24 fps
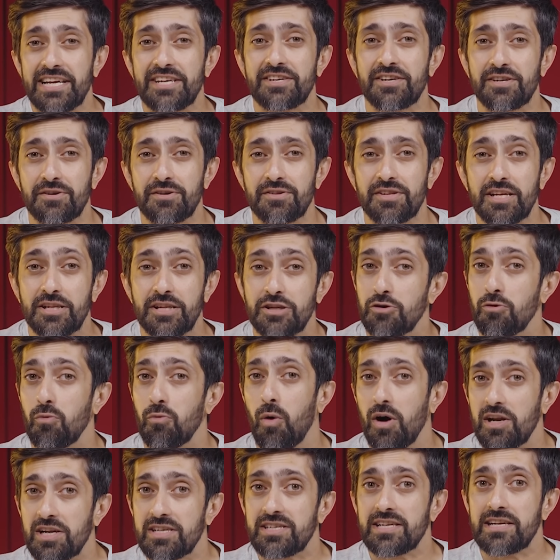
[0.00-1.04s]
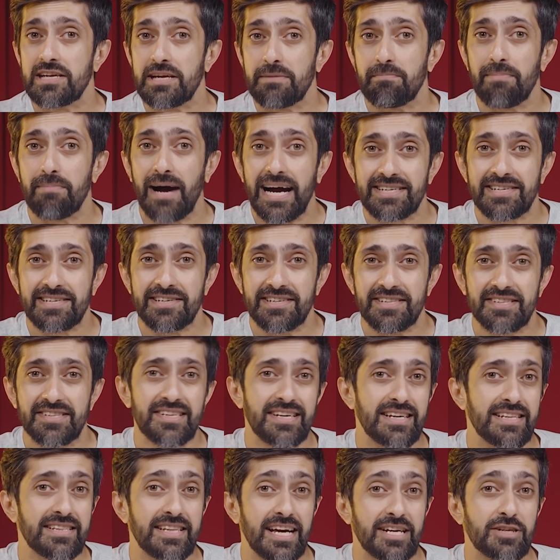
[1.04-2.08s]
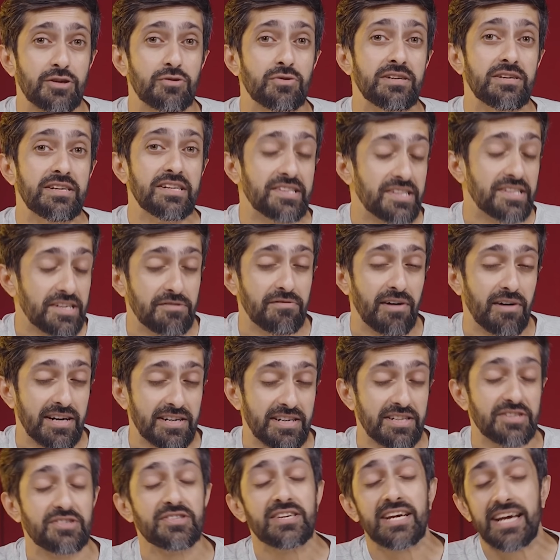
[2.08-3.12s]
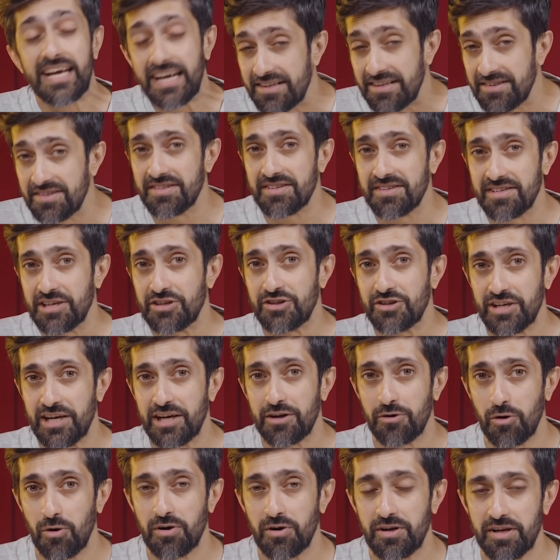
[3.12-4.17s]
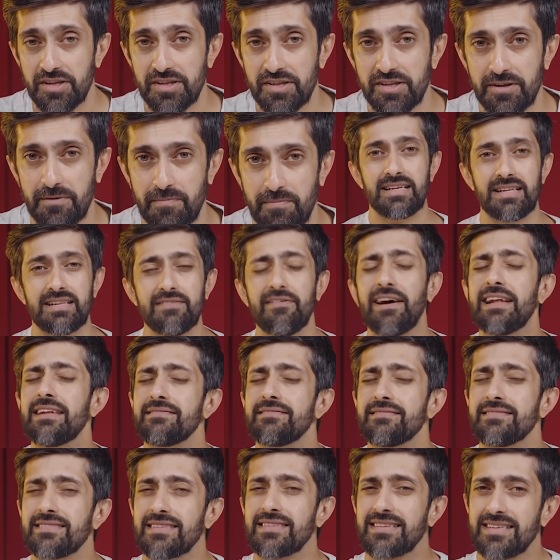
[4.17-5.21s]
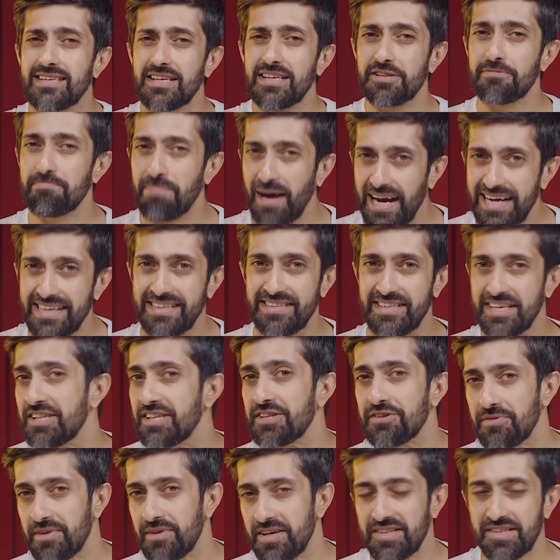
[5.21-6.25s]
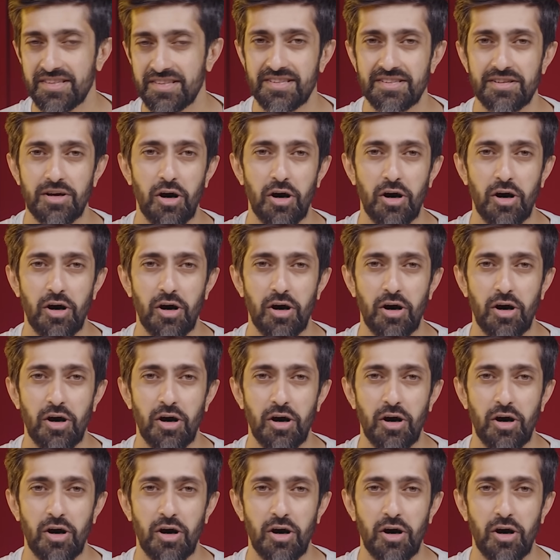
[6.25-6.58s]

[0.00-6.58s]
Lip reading: introducing new volatility patterns that could disadvantage existing shareholders. Well, despite these risks,